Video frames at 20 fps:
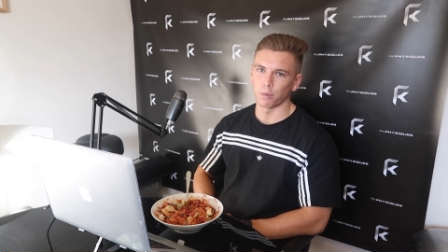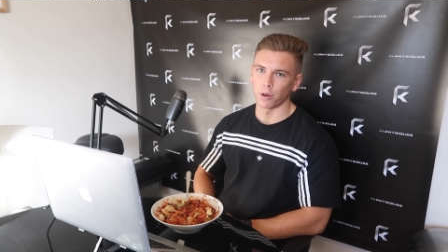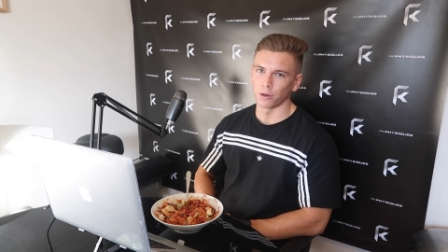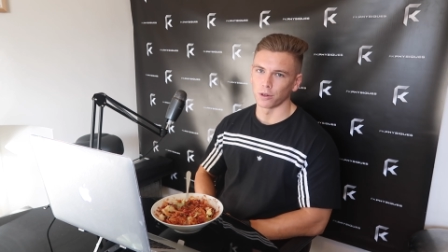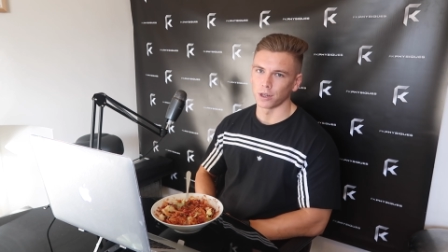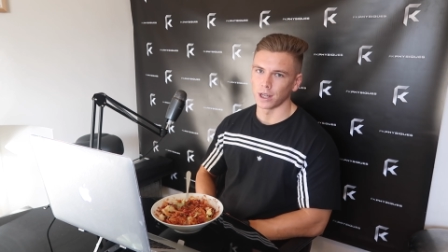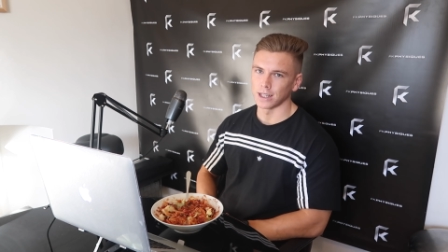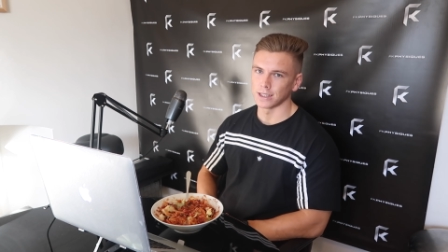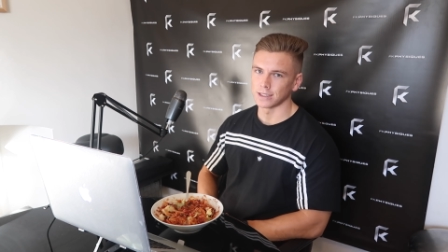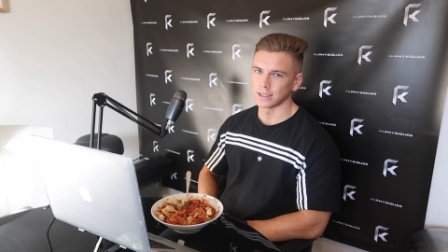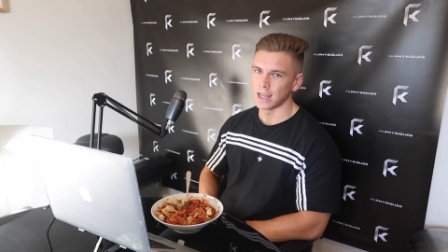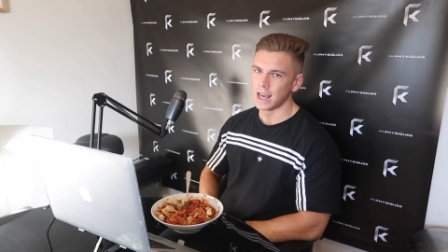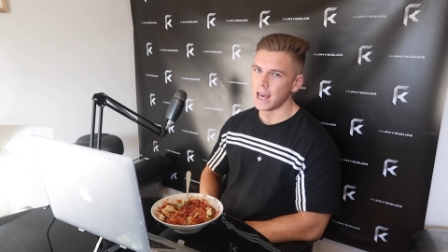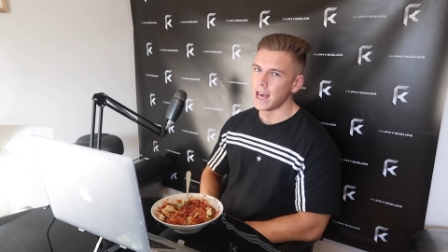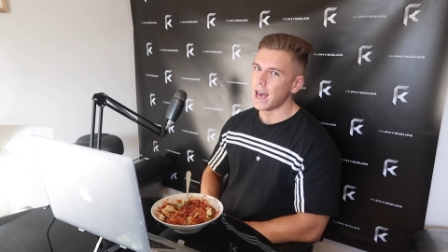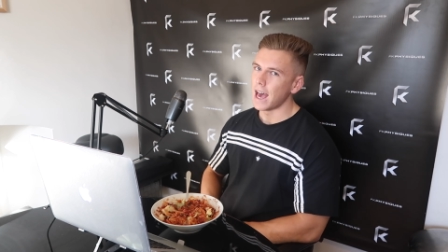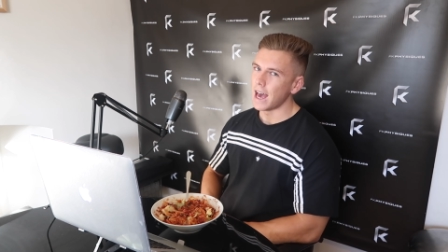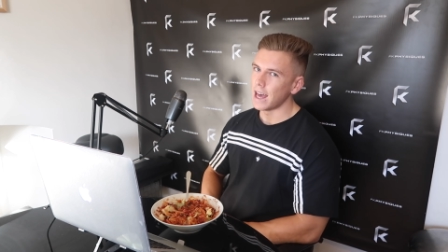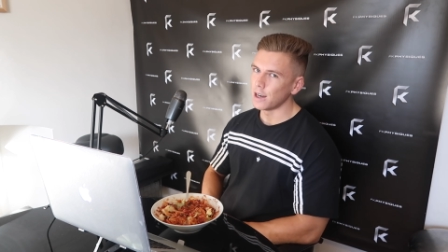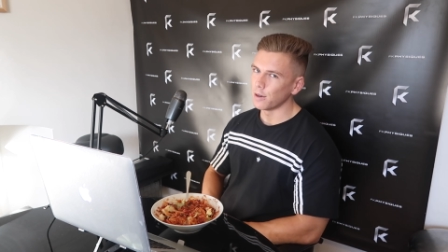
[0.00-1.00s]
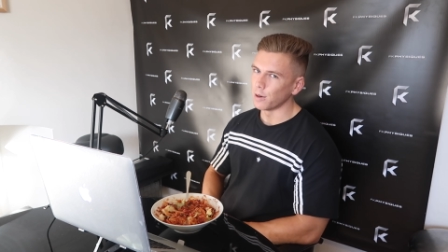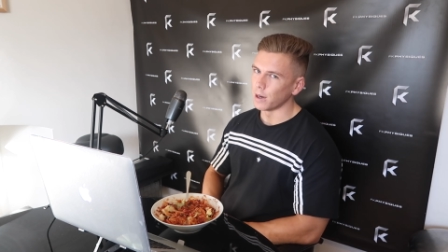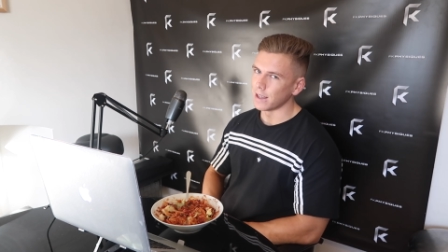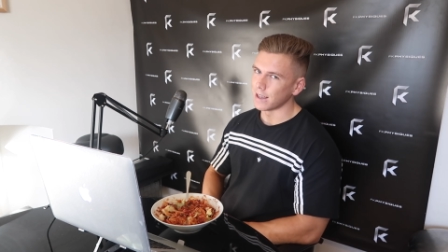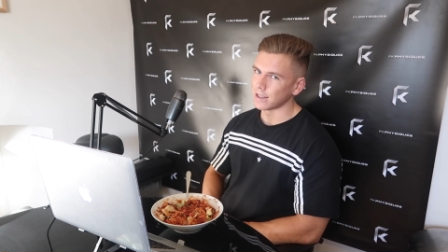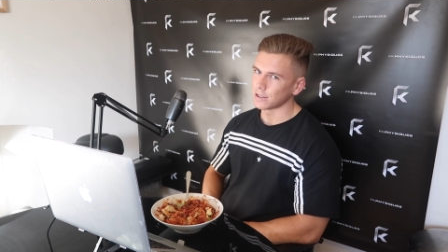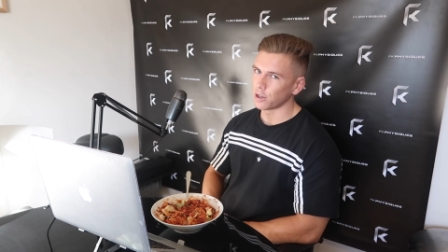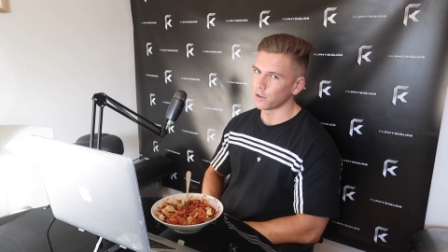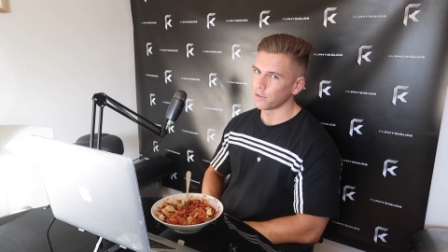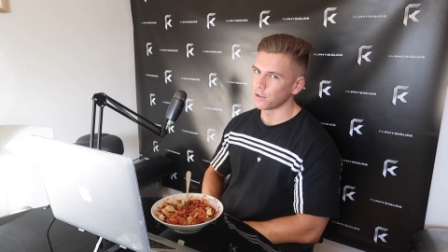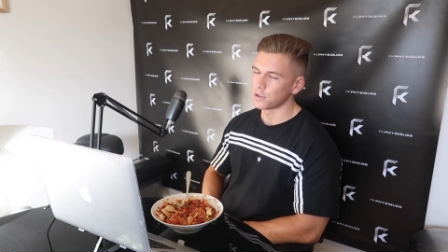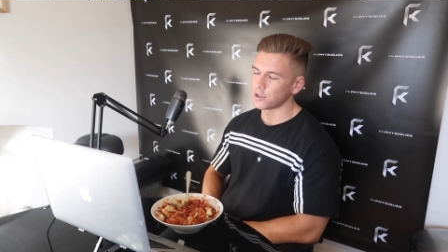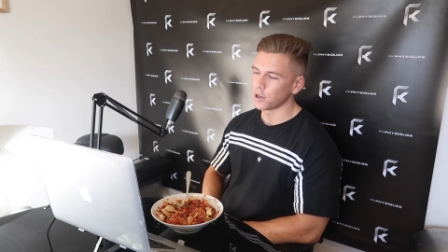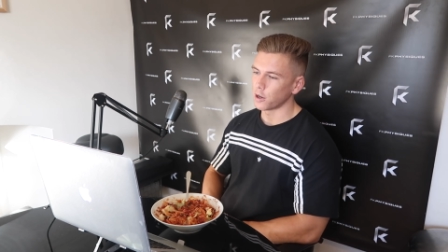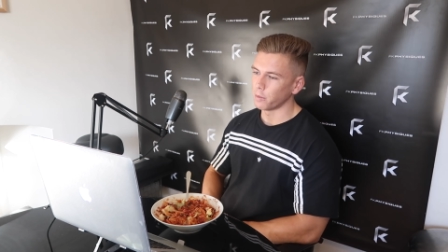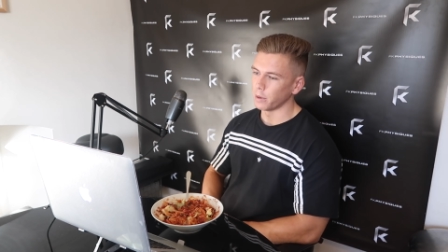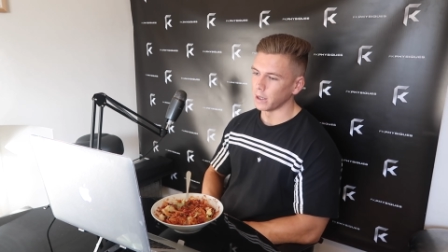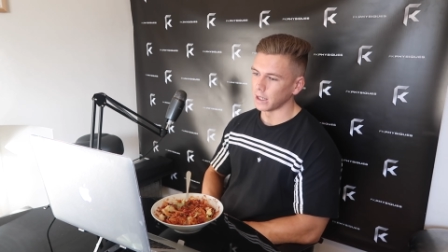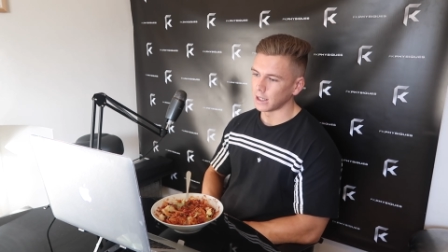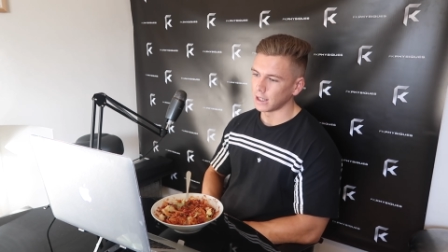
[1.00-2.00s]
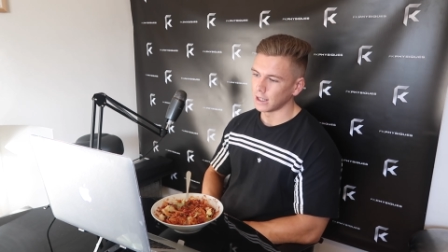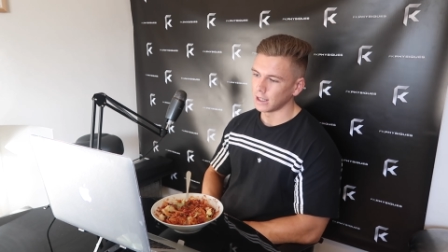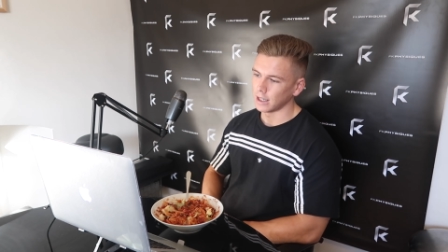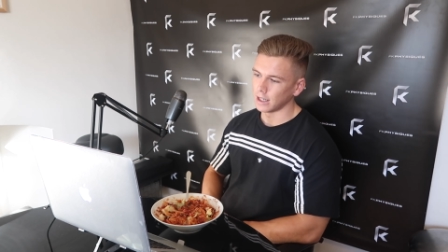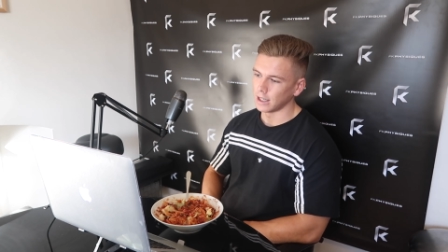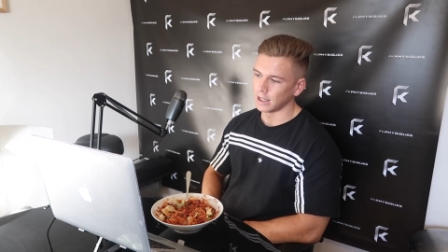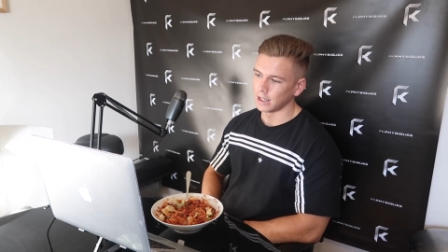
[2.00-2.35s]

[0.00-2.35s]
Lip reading: podcast. Anyway, that's off the topic.